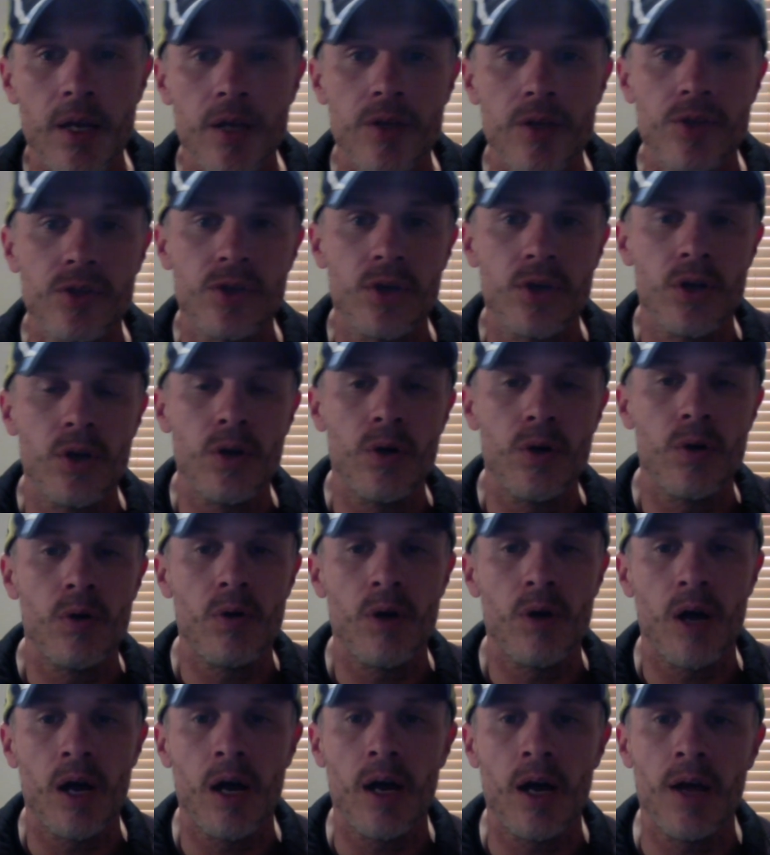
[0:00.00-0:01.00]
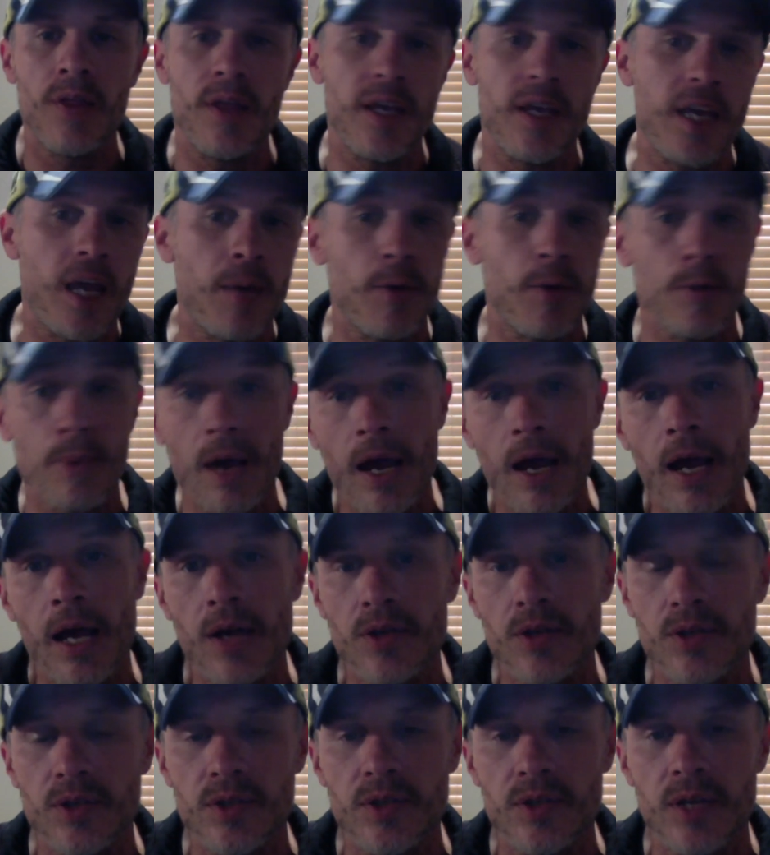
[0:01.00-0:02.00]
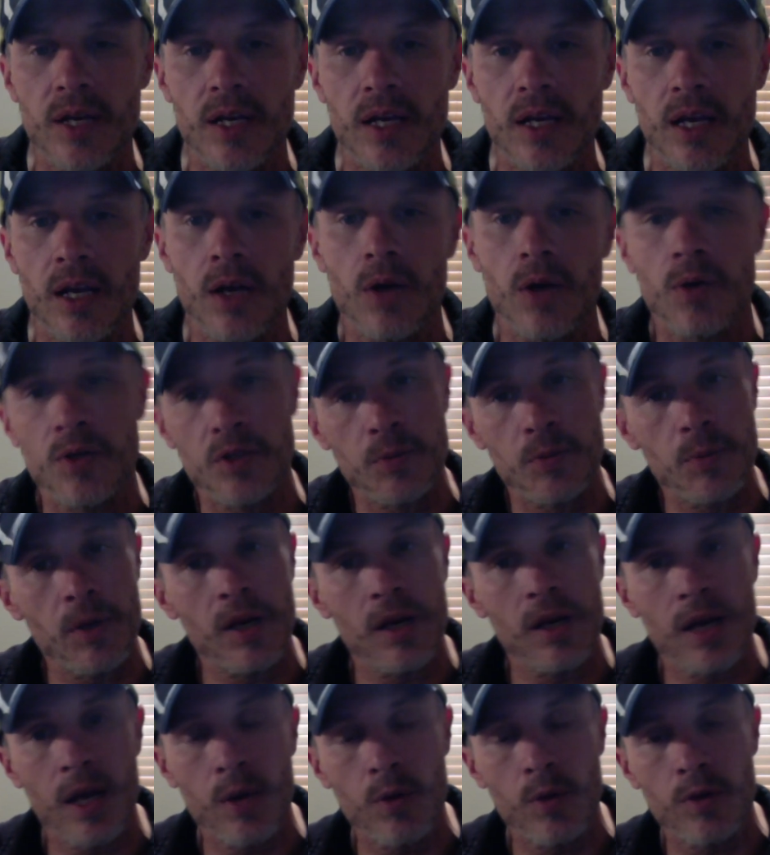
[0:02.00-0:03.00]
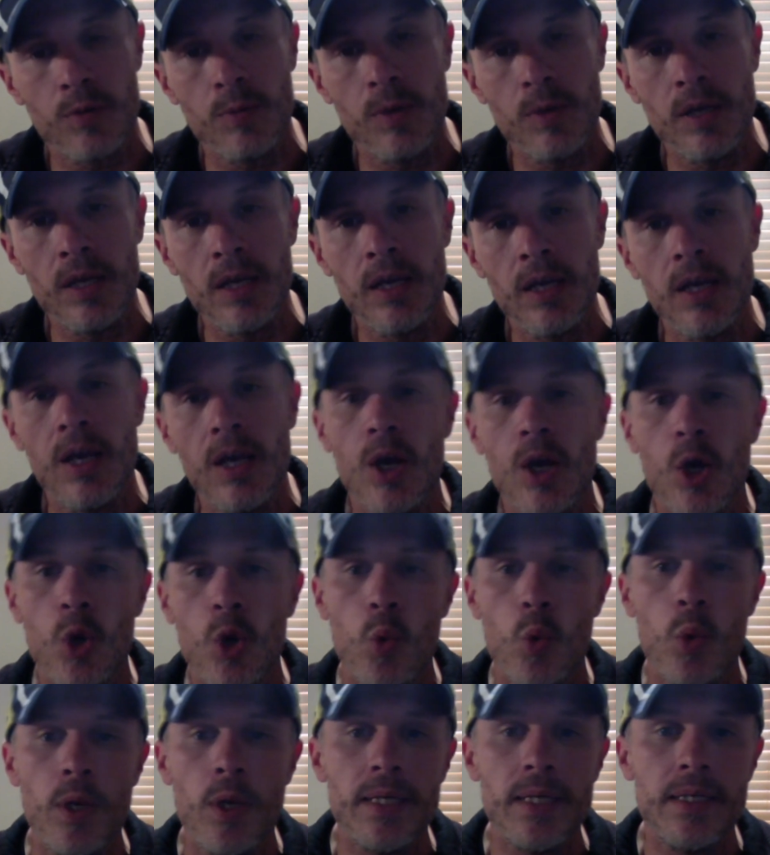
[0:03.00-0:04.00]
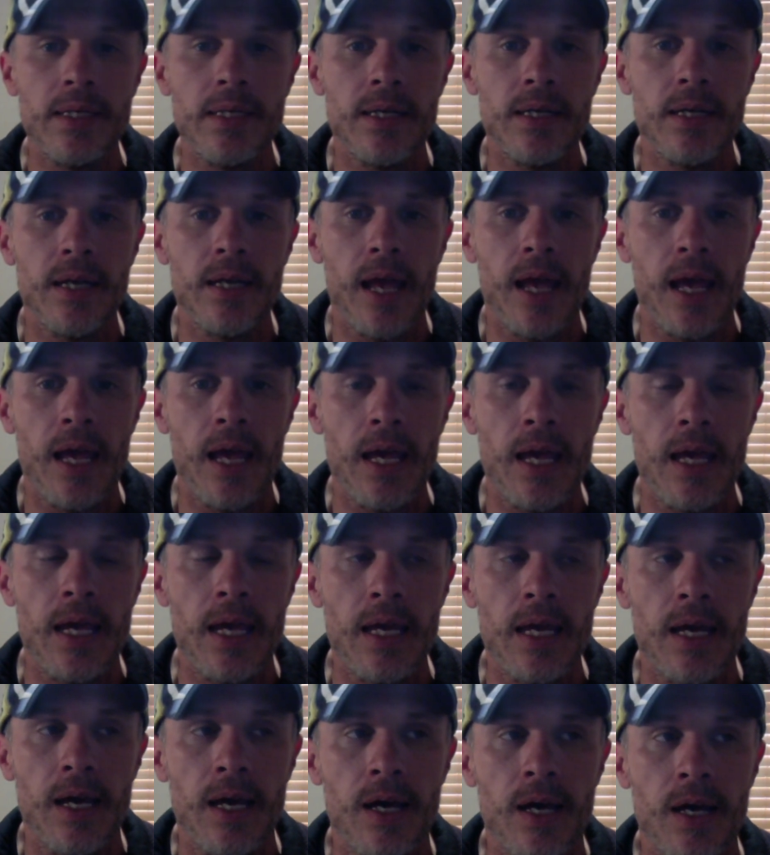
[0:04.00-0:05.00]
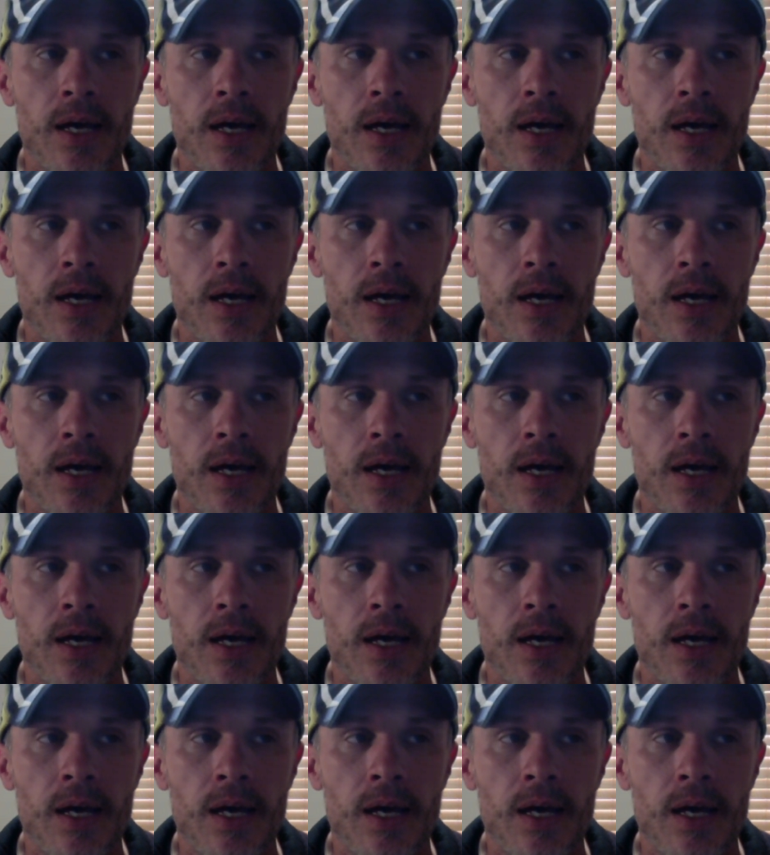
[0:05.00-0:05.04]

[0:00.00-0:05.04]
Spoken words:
So they came to my house in San Diego and spent a night with me. We did a